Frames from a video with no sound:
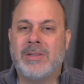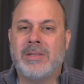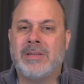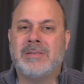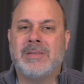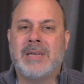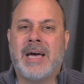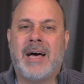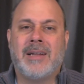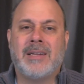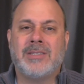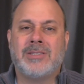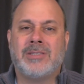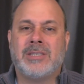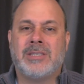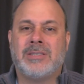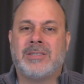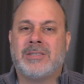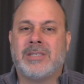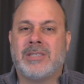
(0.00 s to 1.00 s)
the knowledge
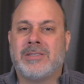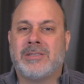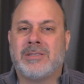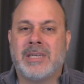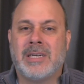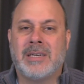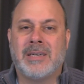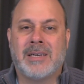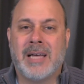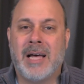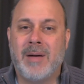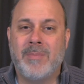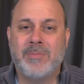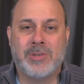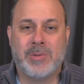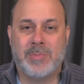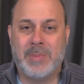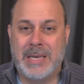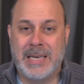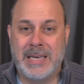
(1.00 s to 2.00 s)
is just going to come
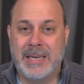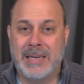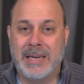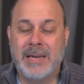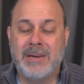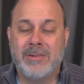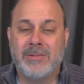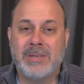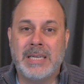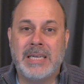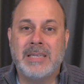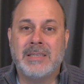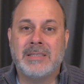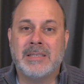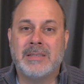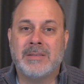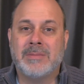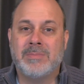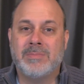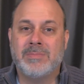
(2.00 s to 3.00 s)
to me and I don't need
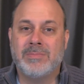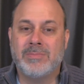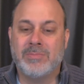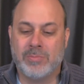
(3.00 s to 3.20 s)
to